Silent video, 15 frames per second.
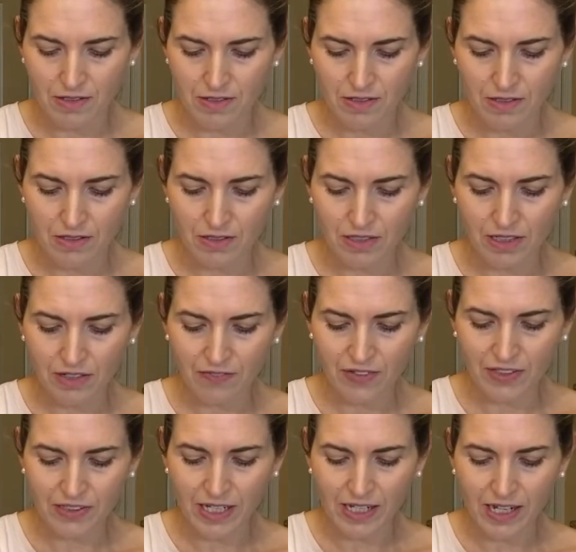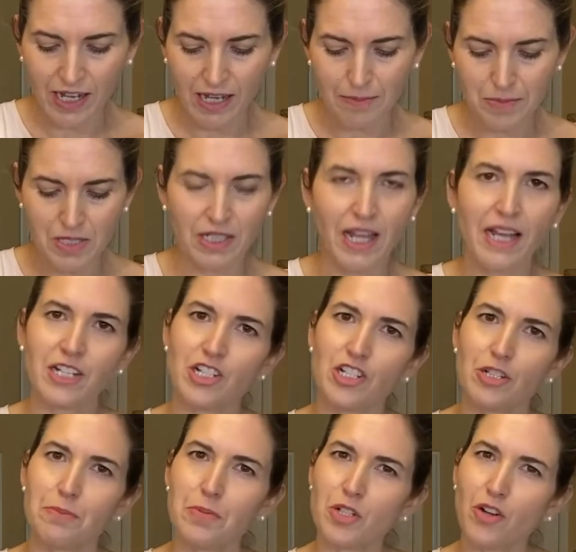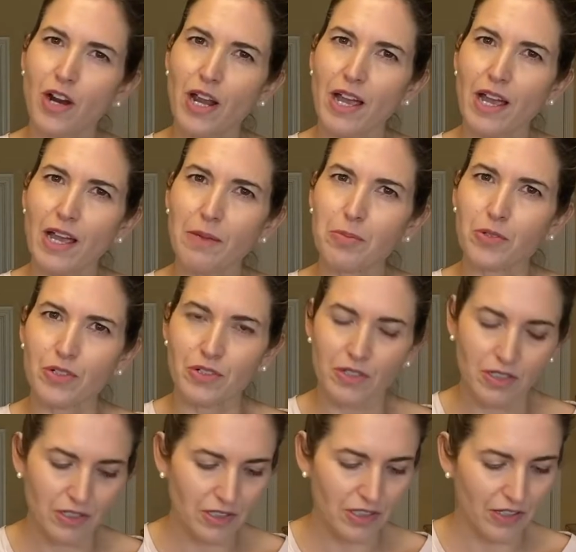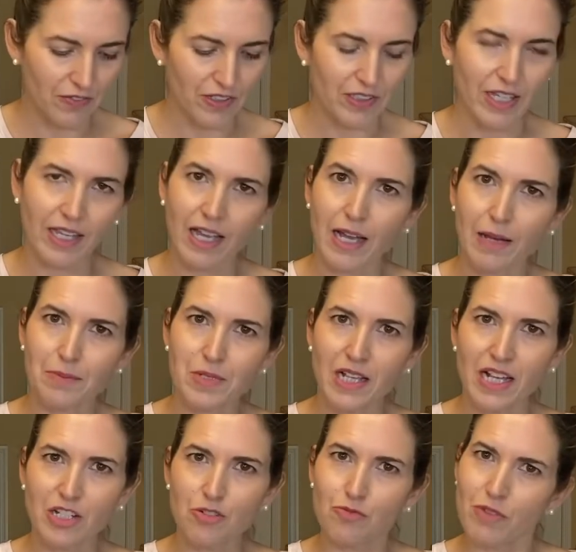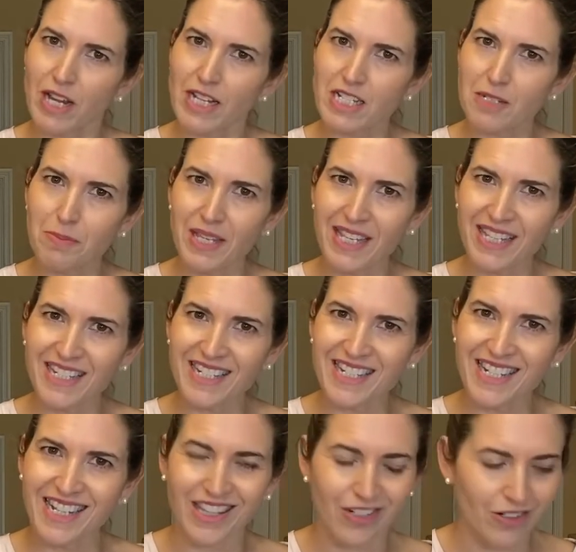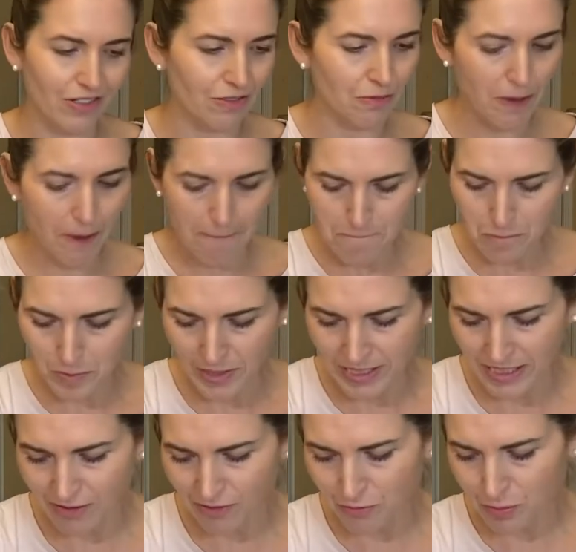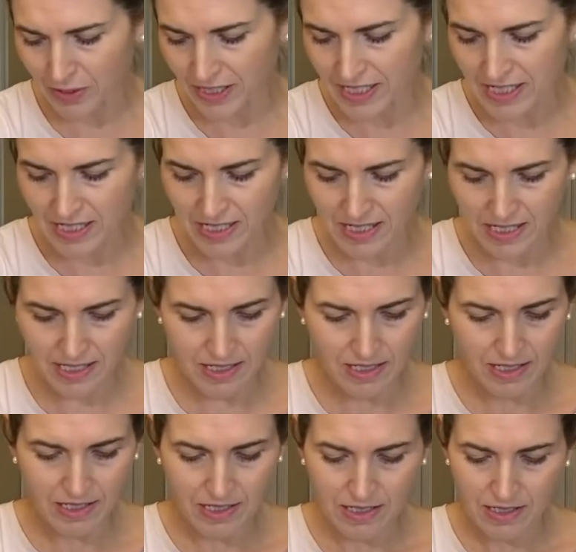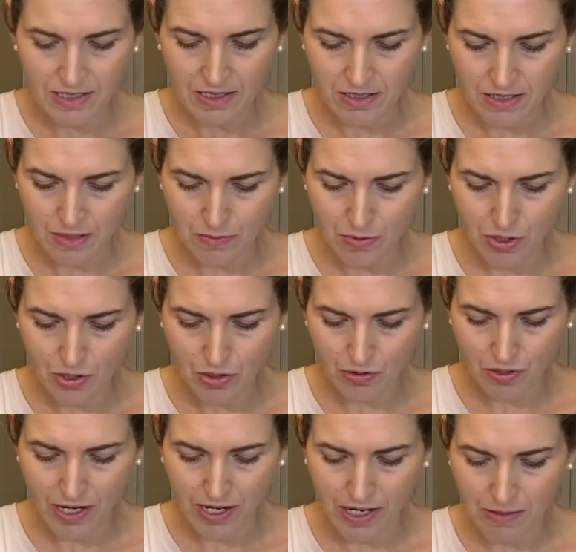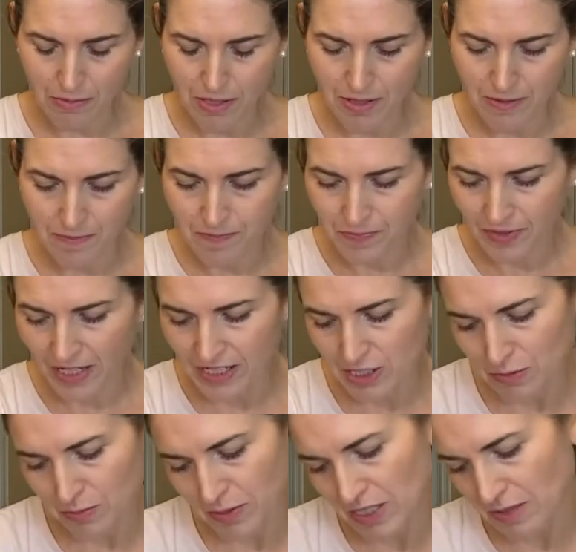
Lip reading: cookloveheal.com/subscribe or cookloveheal.com/recipes, and there are plenty of places to subscribe. I just put some